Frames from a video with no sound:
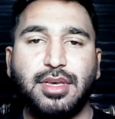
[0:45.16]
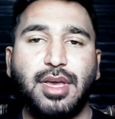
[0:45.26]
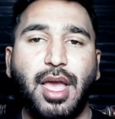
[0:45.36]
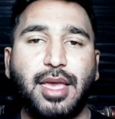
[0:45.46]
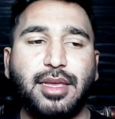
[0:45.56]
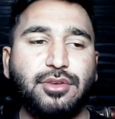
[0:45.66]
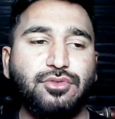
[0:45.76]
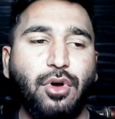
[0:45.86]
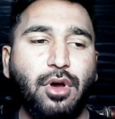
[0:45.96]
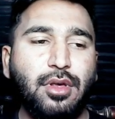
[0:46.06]
I can
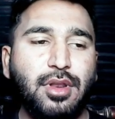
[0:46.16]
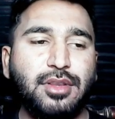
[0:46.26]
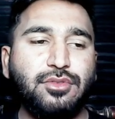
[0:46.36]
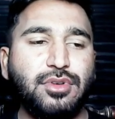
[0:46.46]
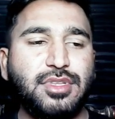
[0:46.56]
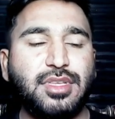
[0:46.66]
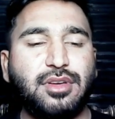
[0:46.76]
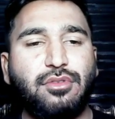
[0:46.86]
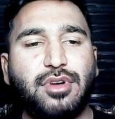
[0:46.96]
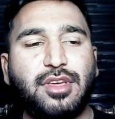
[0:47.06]
do all online courses:
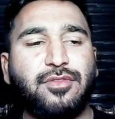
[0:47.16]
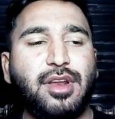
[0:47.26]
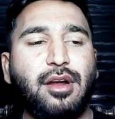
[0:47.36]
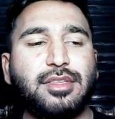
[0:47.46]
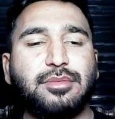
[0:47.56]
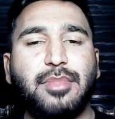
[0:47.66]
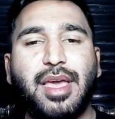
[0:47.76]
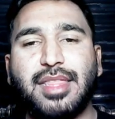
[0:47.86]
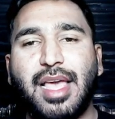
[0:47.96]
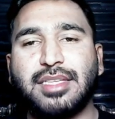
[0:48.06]
accounting, finance,
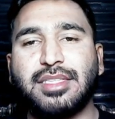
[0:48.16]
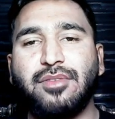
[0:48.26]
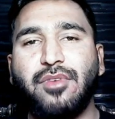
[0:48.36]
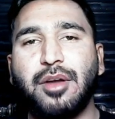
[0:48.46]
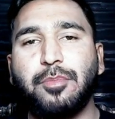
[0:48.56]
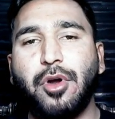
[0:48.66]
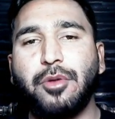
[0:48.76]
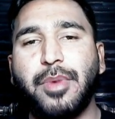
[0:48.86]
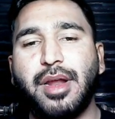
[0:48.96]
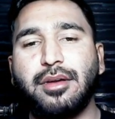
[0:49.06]
math, Excel, Word,
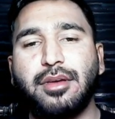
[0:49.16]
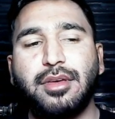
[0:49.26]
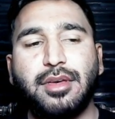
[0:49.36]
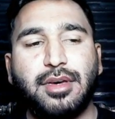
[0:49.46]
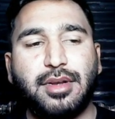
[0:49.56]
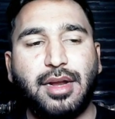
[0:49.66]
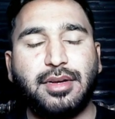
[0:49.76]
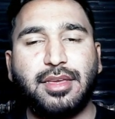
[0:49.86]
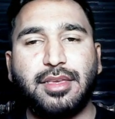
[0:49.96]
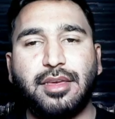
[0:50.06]
PowerPoint,
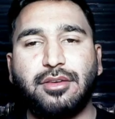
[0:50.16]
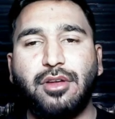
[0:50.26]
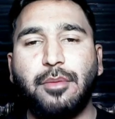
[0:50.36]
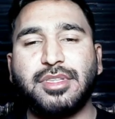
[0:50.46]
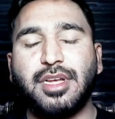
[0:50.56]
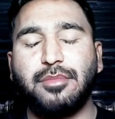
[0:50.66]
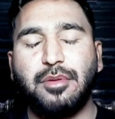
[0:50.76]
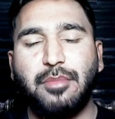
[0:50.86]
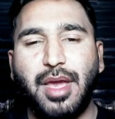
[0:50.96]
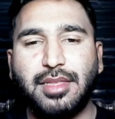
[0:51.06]
writing, economics, and
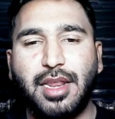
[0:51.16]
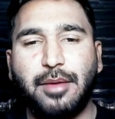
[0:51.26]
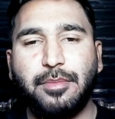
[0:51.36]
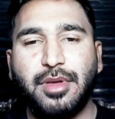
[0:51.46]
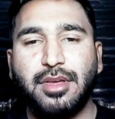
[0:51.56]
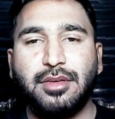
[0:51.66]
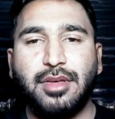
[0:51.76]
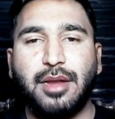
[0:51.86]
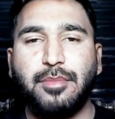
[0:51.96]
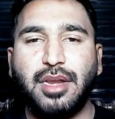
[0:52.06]
my math lab,
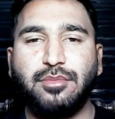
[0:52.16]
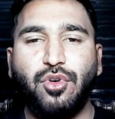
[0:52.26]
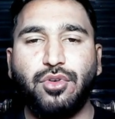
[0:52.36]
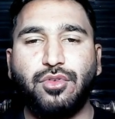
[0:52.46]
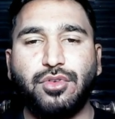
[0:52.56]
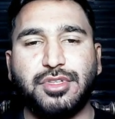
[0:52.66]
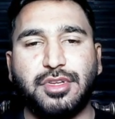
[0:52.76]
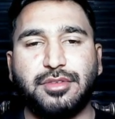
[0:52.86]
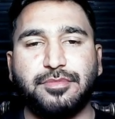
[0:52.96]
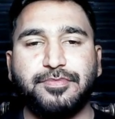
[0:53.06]
and many more
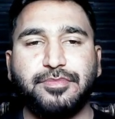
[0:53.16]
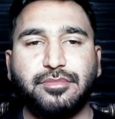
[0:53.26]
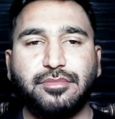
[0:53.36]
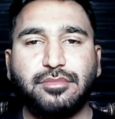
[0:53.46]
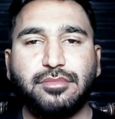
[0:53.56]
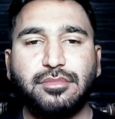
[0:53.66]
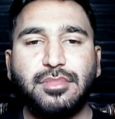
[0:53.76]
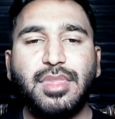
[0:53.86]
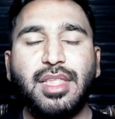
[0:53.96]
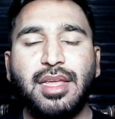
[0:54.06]
courses.
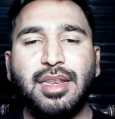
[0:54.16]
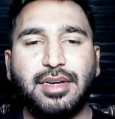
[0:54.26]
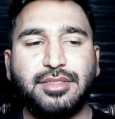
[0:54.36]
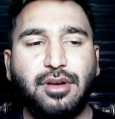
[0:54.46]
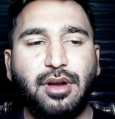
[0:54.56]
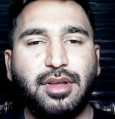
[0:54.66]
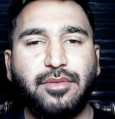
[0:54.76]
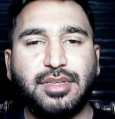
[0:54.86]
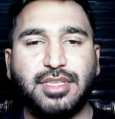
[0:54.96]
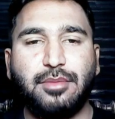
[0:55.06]
Let's start
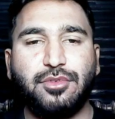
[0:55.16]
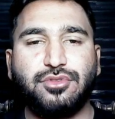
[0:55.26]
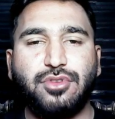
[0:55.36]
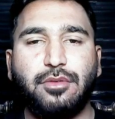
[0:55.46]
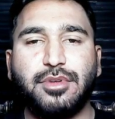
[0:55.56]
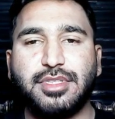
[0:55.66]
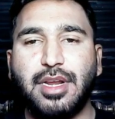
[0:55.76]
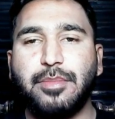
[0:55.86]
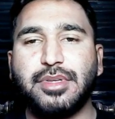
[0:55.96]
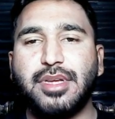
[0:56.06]
our assignment to solve it
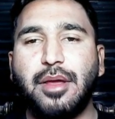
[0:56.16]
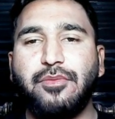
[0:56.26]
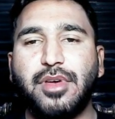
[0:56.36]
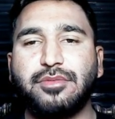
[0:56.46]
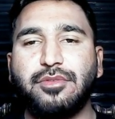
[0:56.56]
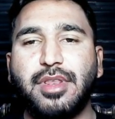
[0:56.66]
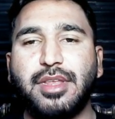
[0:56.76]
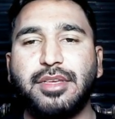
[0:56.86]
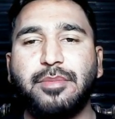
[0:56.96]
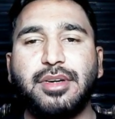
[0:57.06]
step by step. First, we will
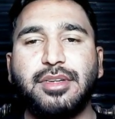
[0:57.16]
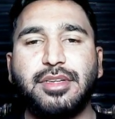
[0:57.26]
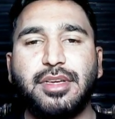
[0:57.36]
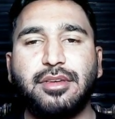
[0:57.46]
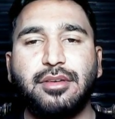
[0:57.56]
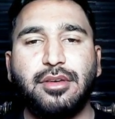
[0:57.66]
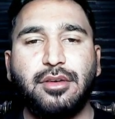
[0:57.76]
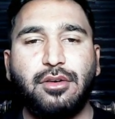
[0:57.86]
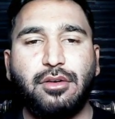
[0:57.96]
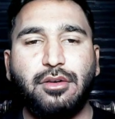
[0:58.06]
enable editing
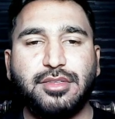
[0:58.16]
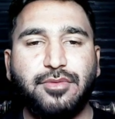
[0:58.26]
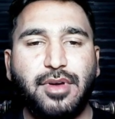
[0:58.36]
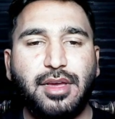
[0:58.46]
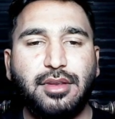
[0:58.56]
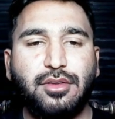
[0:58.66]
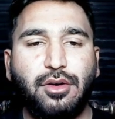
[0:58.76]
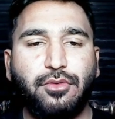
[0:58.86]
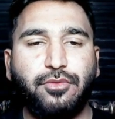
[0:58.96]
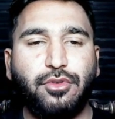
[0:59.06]
on this file.
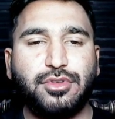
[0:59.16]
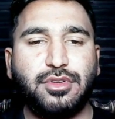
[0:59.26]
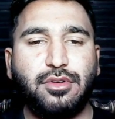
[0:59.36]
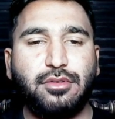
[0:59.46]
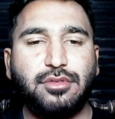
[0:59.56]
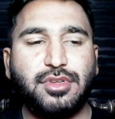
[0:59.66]
Now, focusing on the